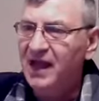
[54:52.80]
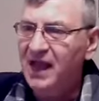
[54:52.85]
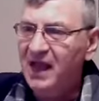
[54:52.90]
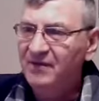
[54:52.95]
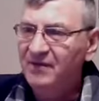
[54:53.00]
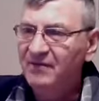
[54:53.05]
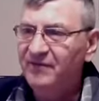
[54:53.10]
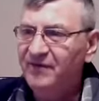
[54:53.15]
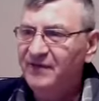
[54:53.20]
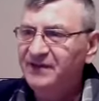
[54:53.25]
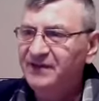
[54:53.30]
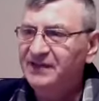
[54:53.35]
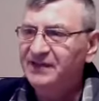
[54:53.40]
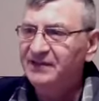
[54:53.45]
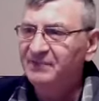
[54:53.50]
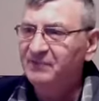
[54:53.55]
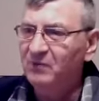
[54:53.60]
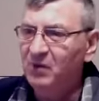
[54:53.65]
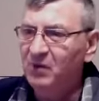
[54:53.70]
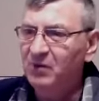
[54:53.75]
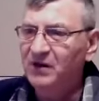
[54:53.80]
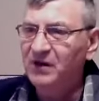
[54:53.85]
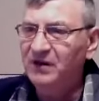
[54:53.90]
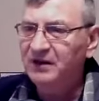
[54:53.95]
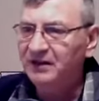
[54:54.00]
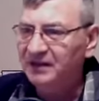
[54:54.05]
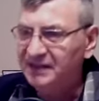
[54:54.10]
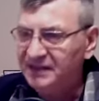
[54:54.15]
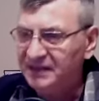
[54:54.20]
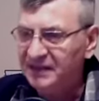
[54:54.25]
Every
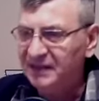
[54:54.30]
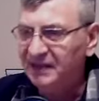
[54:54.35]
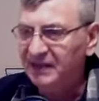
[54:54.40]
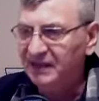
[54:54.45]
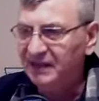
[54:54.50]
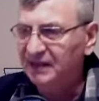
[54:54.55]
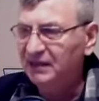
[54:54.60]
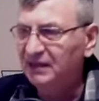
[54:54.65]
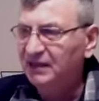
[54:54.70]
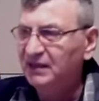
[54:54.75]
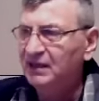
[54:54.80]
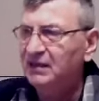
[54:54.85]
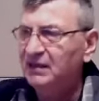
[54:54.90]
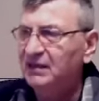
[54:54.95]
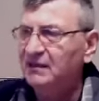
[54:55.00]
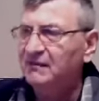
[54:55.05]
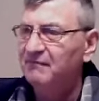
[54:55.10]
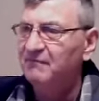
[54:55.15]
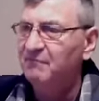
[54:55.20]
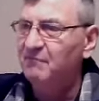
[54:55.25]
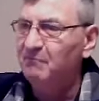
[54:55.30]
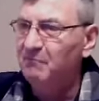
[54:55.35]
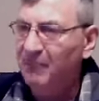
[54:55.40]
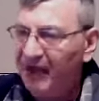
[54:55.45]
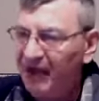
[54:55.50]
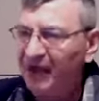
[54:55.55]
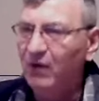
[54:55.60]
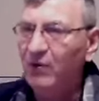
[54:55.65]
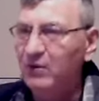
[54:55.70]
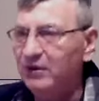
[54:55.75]
demonic knee
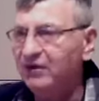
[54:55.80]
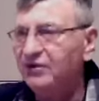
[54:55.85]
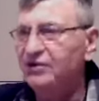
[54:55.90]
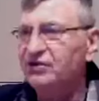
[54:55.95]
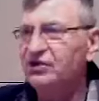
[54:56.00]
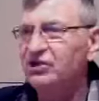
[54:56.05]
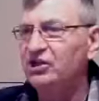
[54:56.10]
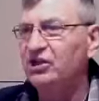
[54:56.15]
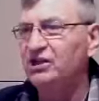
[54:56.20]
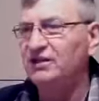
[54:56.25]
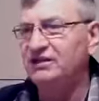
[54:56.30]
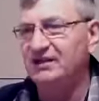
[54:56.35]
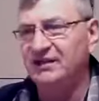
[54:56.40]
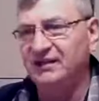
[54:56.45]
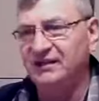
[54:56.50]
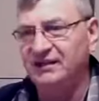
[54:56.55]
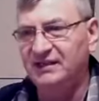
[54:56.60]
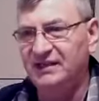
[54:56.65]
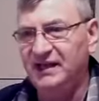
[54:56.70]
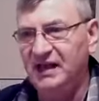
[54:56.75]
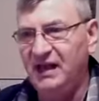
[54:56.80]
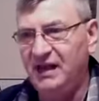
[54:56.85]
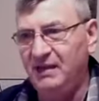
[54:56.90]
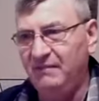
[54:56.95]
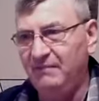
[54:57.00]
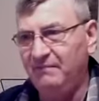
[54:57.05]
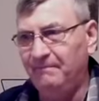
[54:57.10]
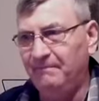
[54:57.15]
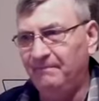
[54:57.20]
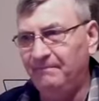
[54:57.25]
bow in Jesus'
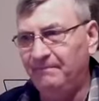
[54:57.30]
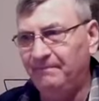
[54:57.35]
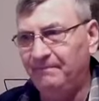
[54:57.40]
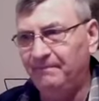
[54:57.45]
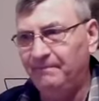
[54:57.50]
name.